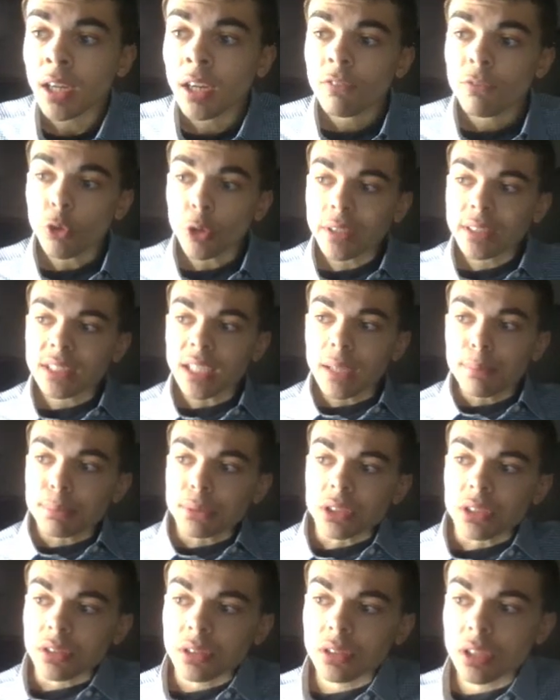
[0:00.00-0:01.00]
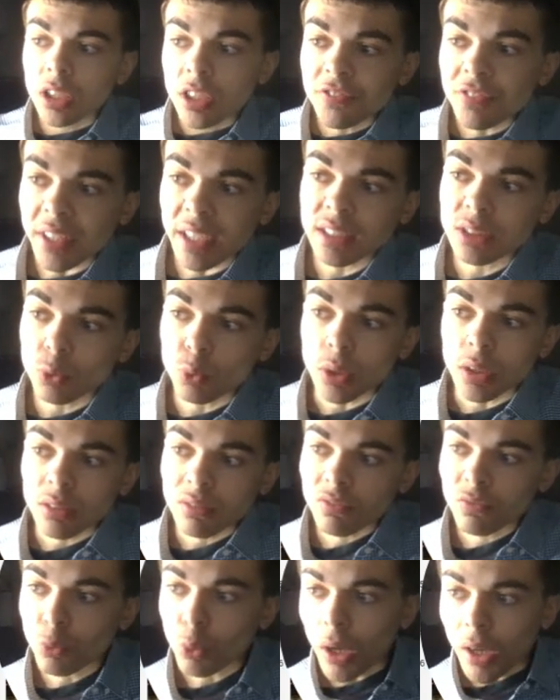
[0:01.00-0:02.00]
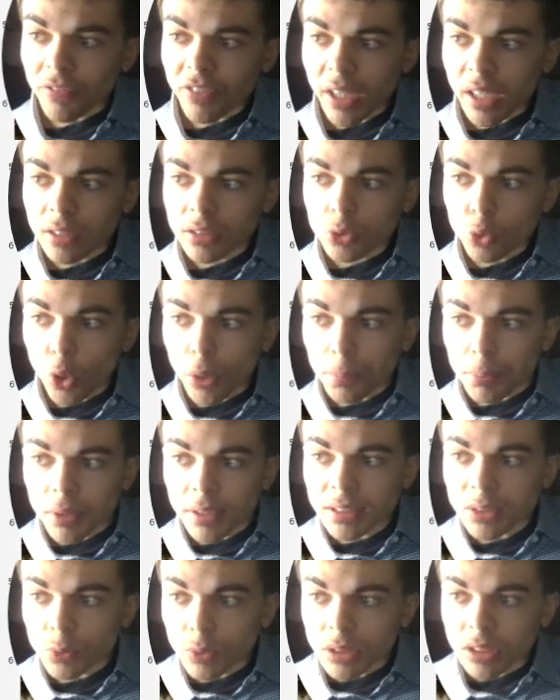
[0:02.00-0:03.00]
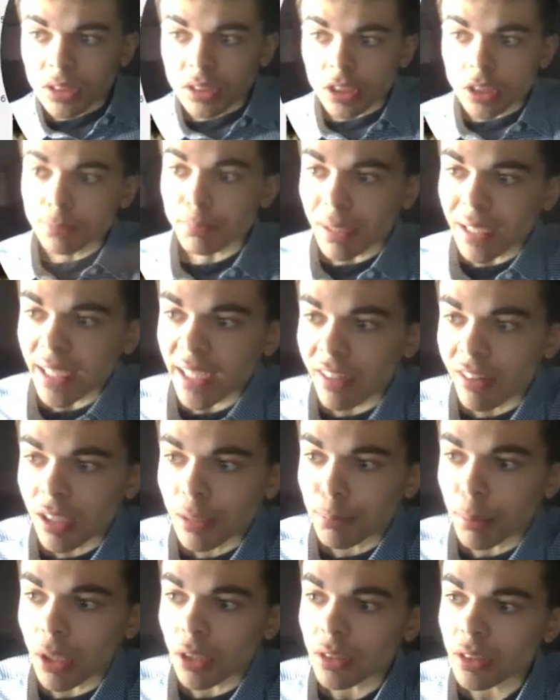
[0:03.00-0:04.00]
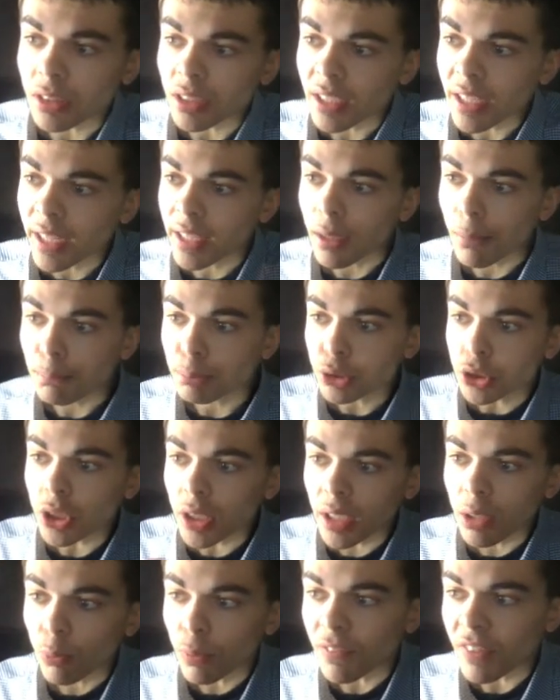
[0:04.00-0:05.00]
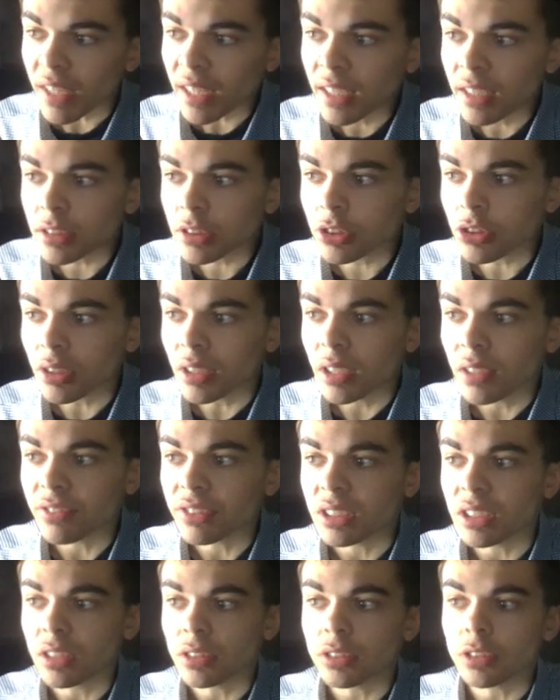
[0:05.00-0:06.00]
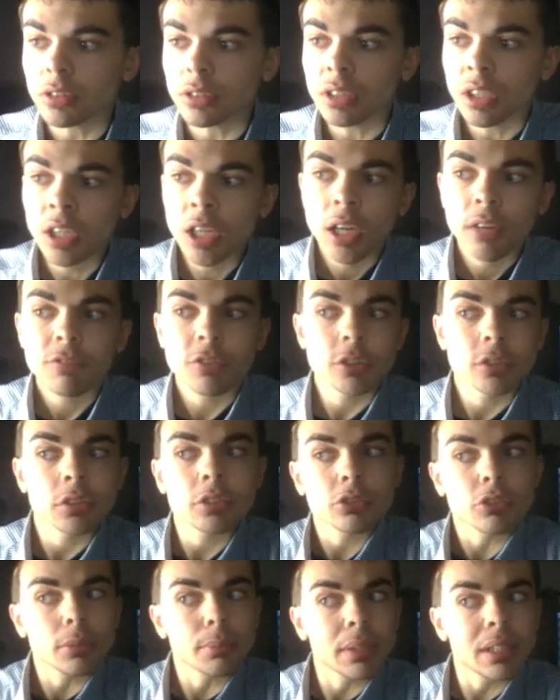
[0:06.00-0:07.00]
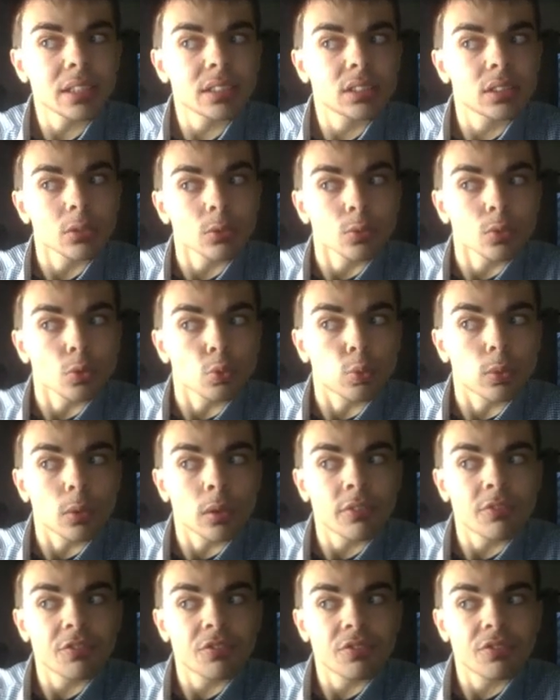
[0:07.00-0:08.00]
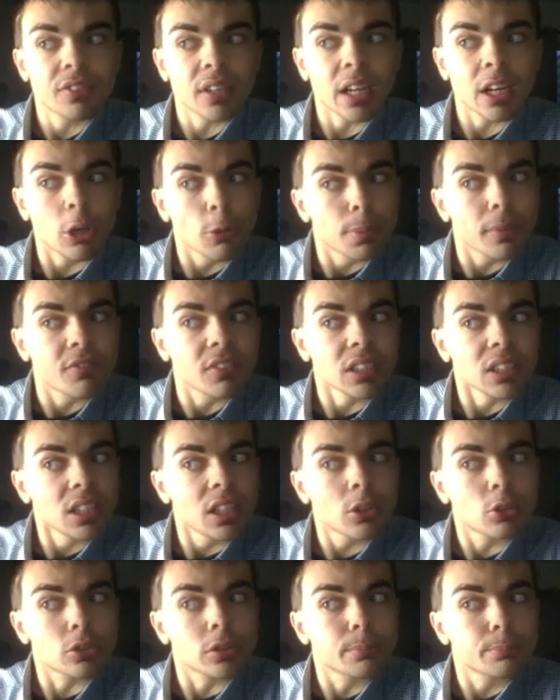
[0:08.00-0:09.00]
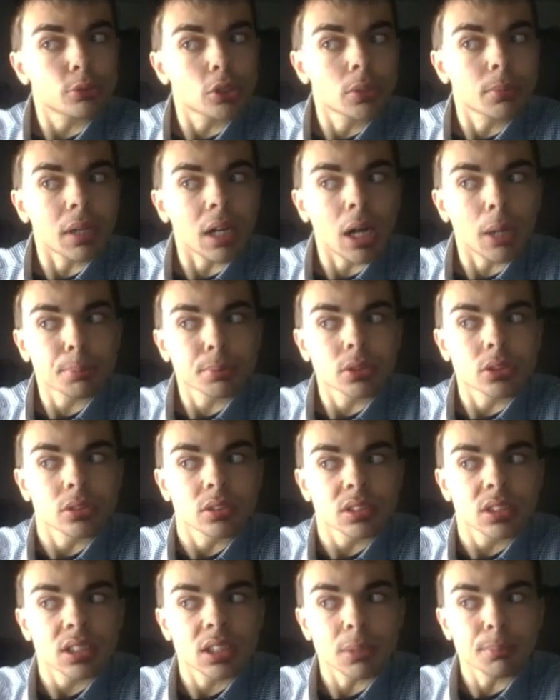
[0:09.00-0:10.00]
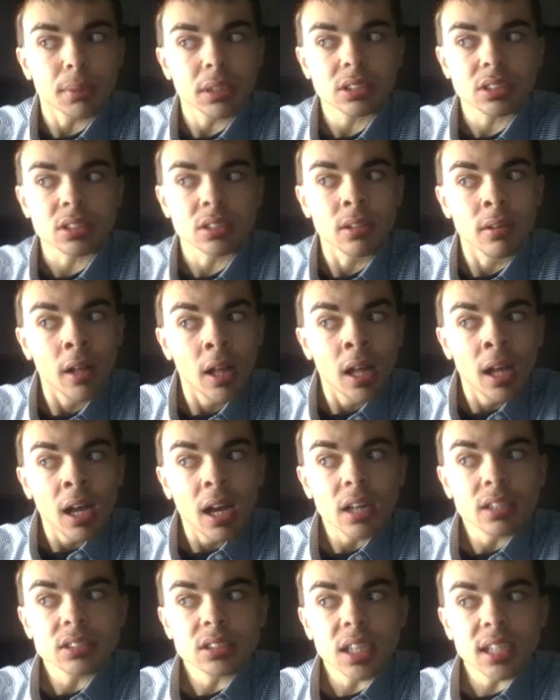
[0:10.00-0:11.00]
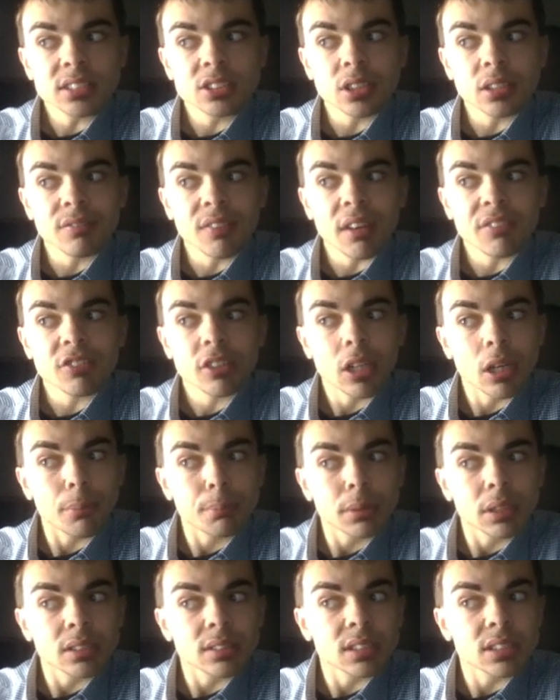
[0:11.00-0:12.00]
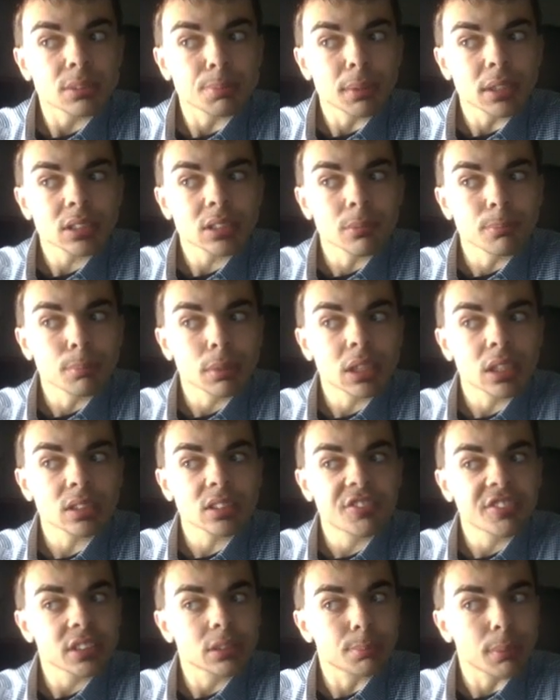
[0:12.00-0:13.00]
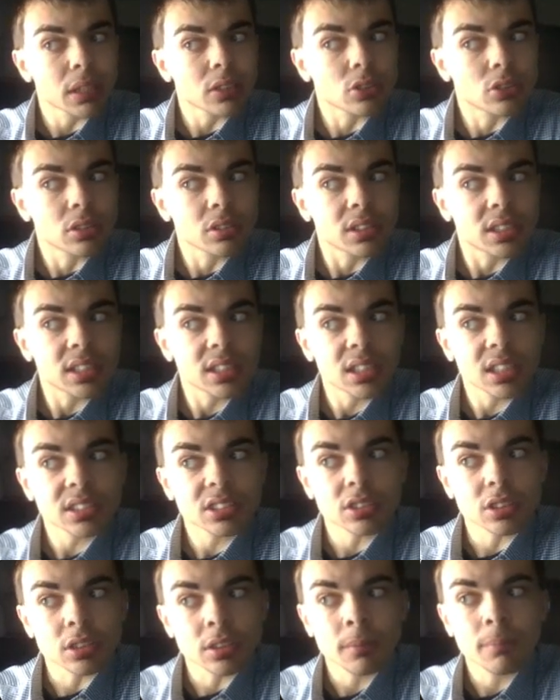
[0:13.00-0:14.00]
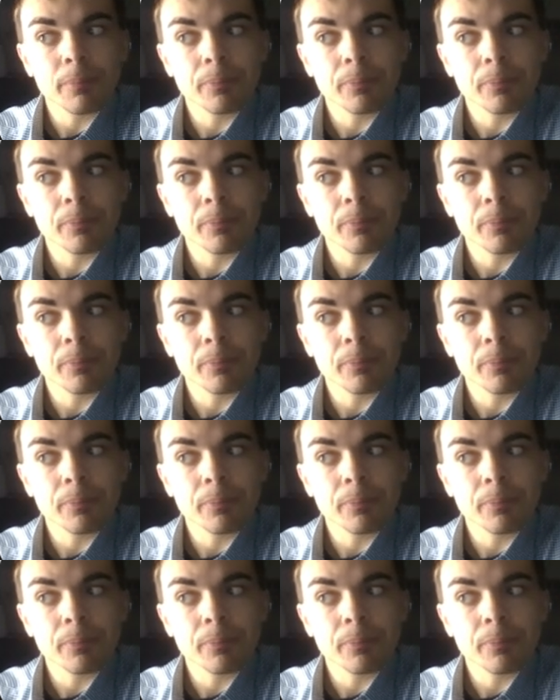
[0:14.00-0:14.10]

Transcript: For example, in 2001, Waffle House Corporation was sued by Eric Barker, an employee with a history of seizures, for discrimination with the help of the Equal Employment Opportunity Commission, alleging that the company dismissed him because of his medical condition.